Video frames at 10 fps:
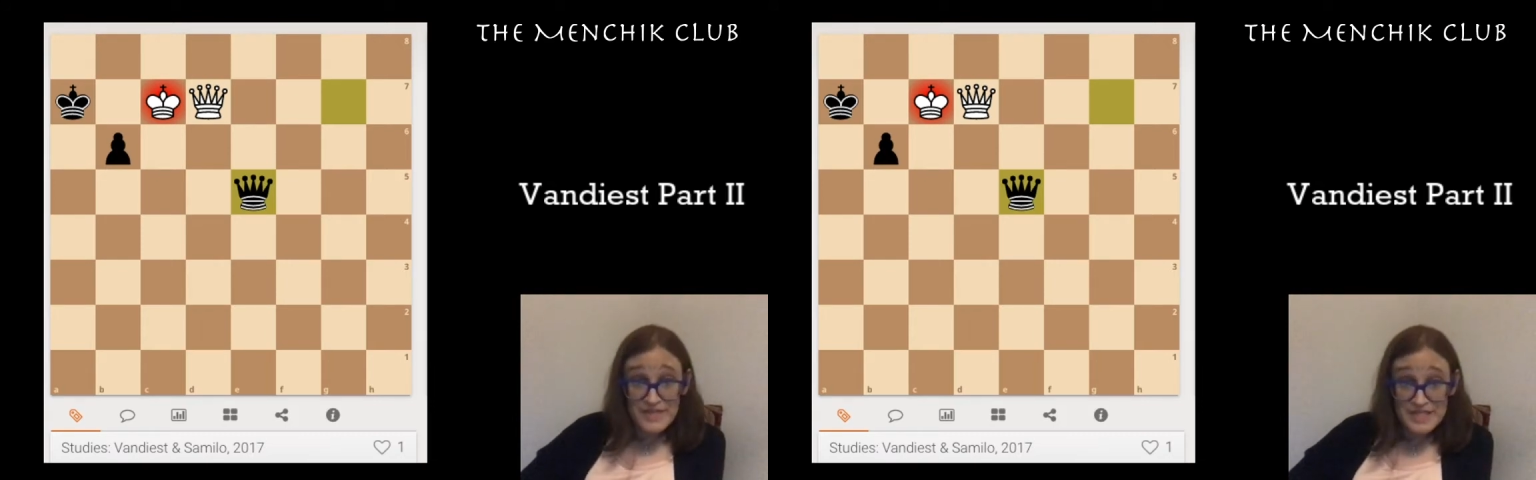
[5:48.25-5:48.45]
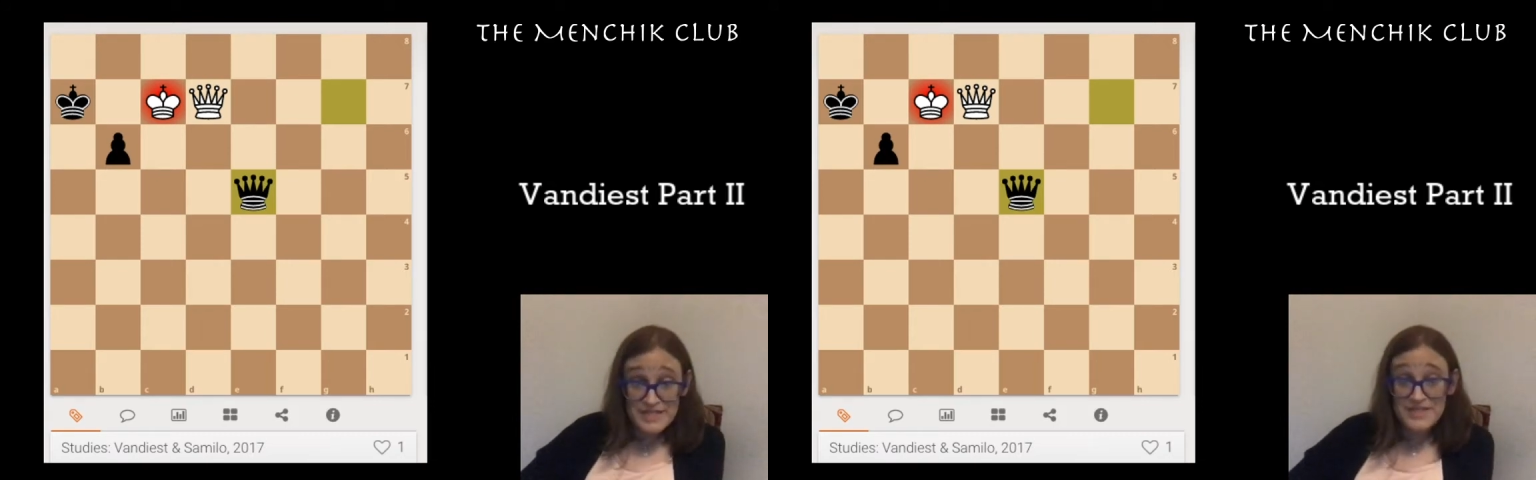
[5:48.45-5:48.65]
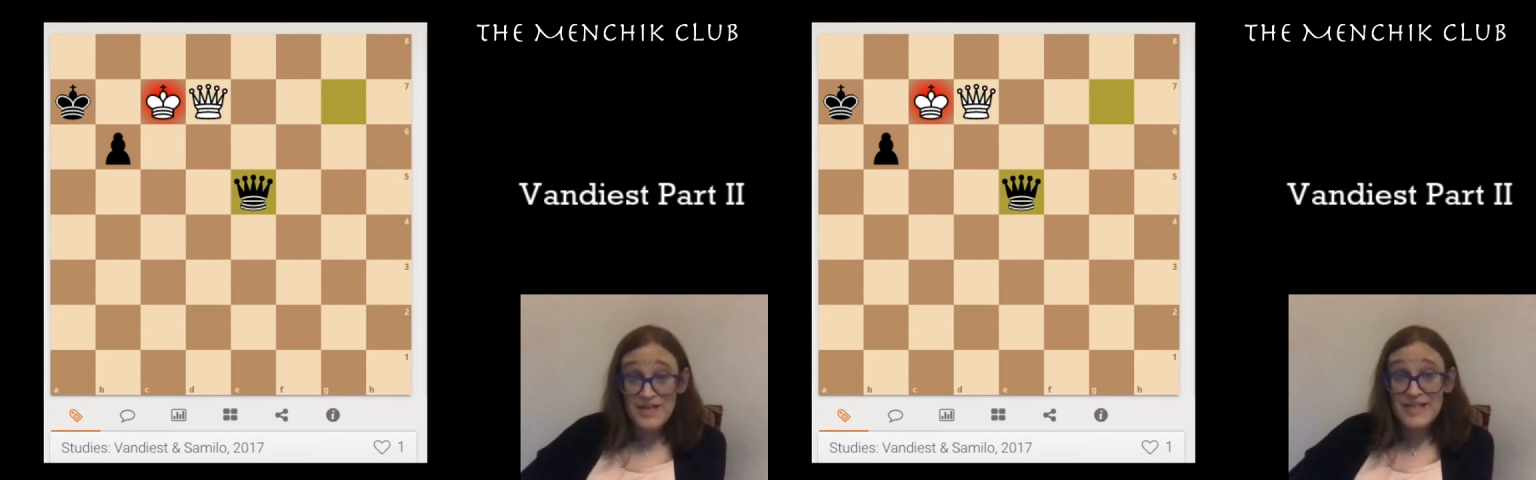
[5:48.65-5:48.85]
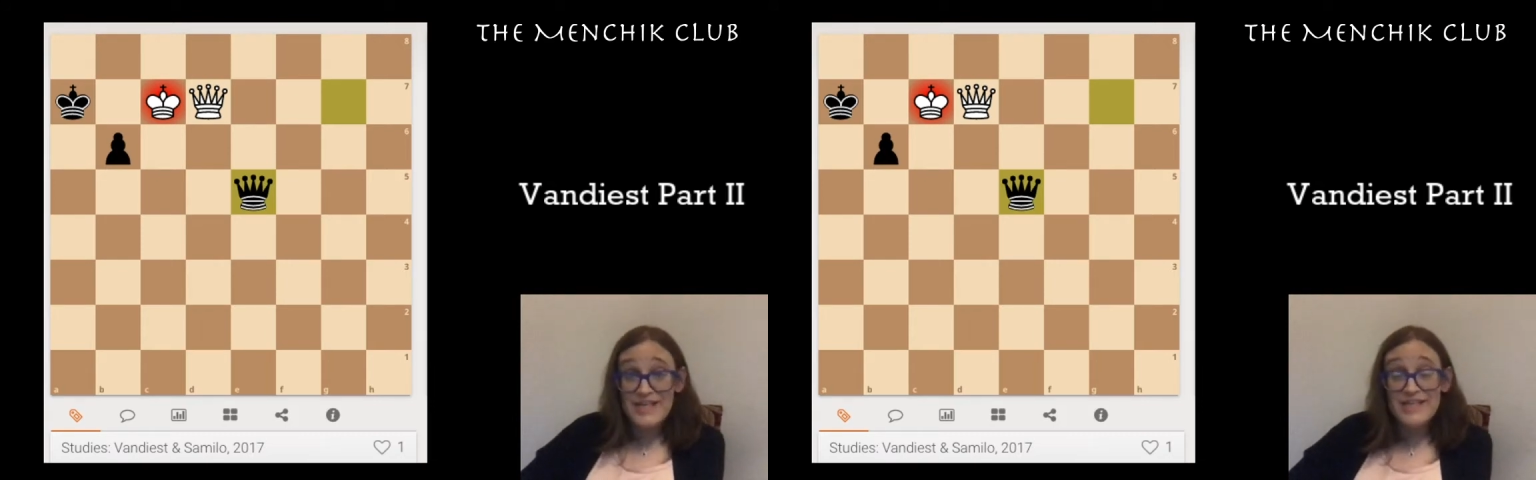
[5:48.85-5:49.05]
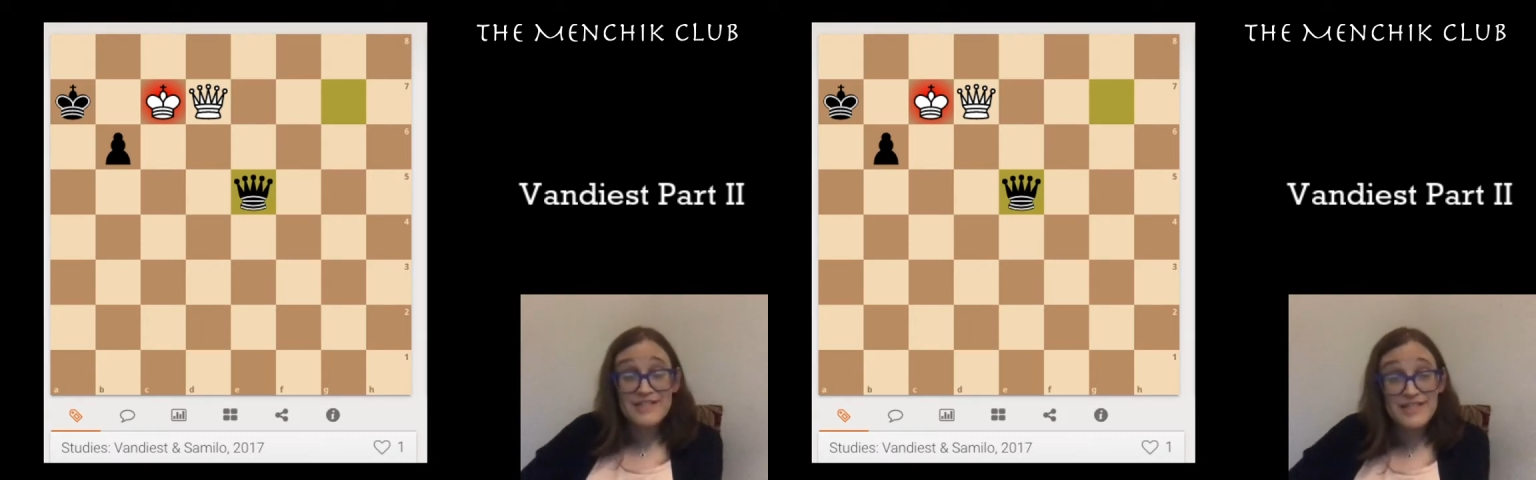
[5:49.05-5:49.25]
this
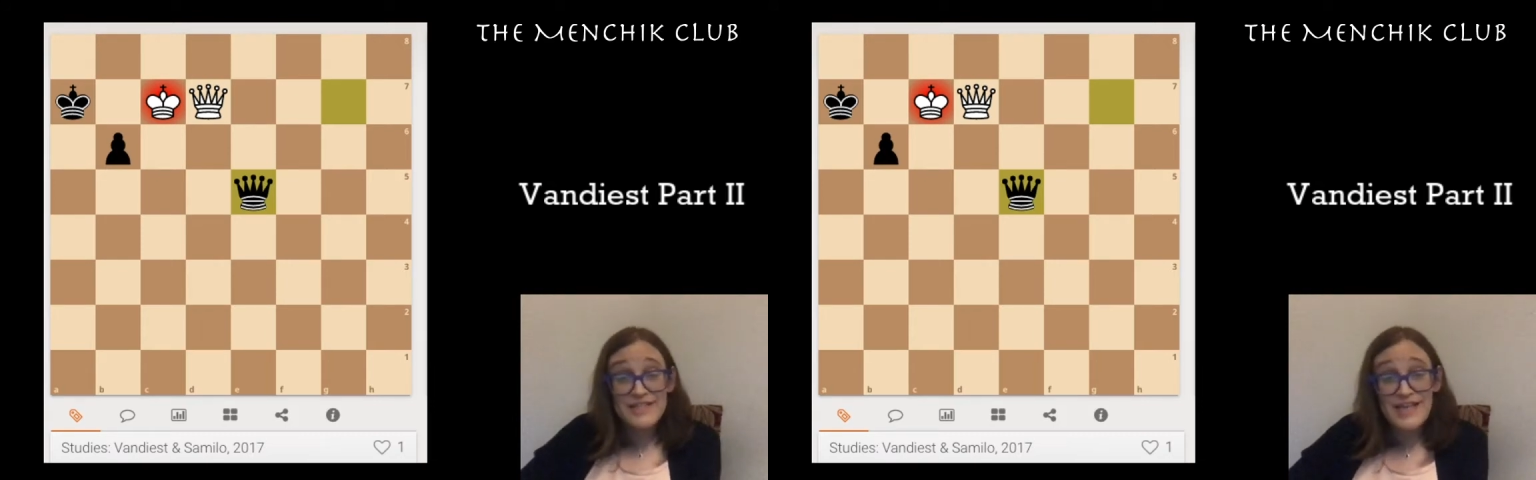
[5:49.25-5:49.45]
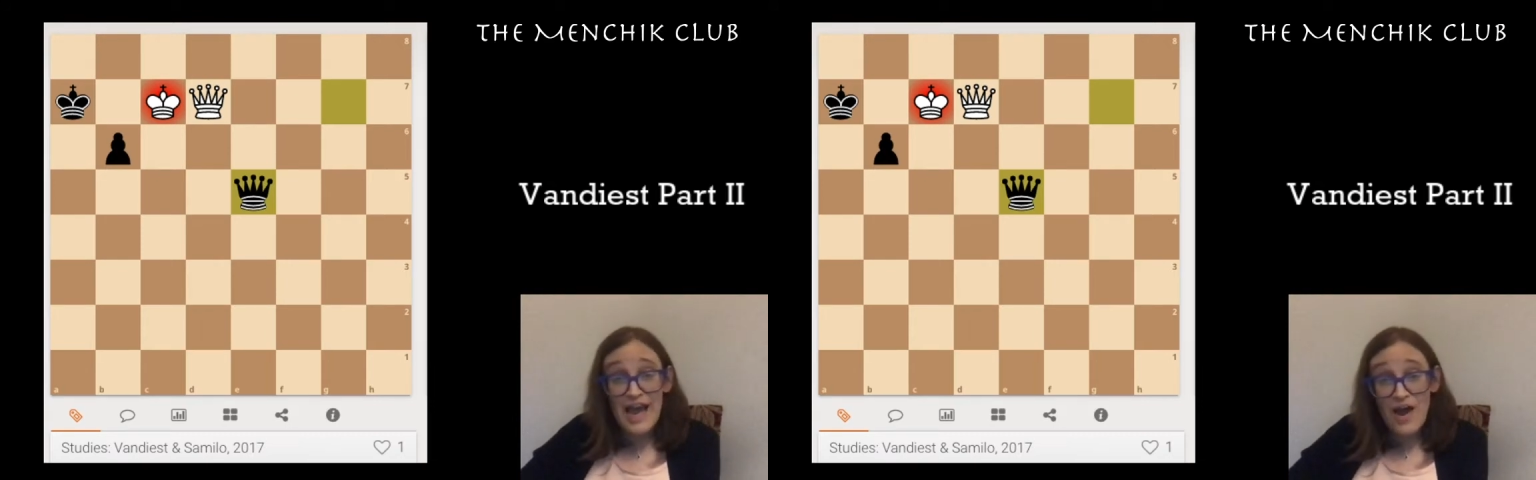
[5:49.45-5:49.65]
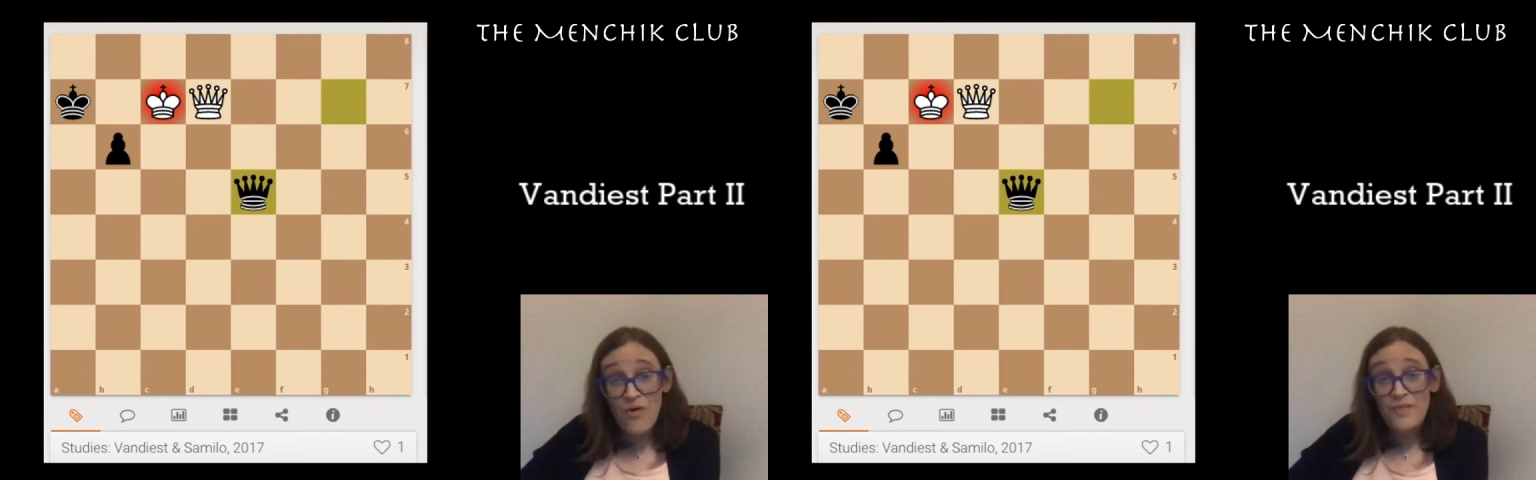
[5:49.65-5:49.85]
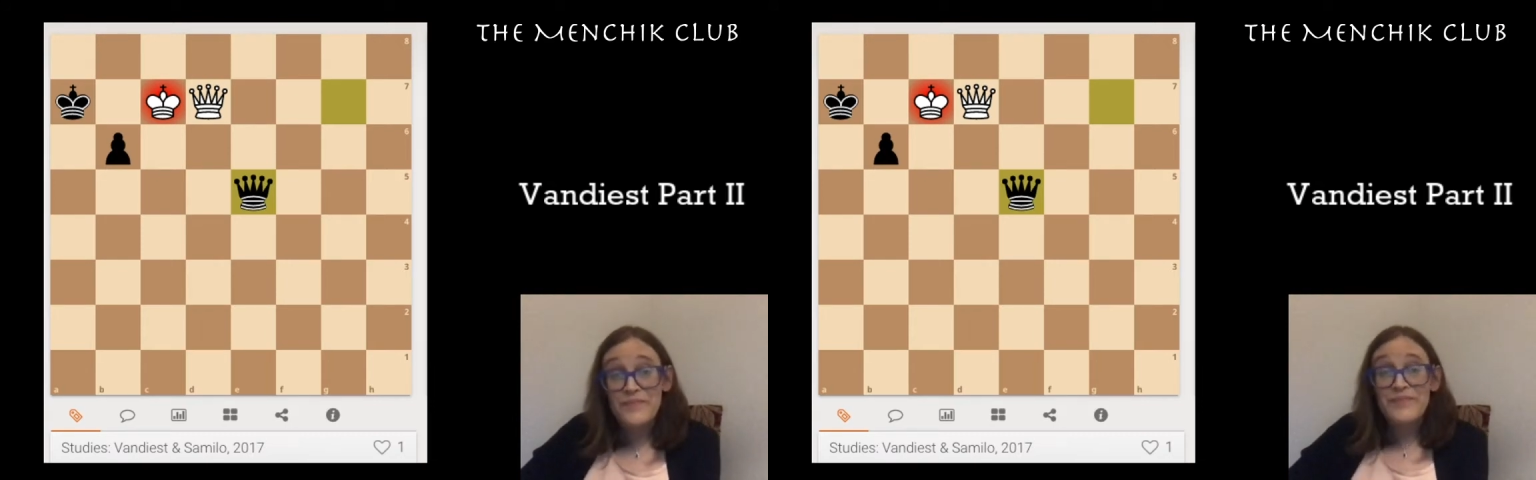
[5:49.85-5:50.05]
study, is that now,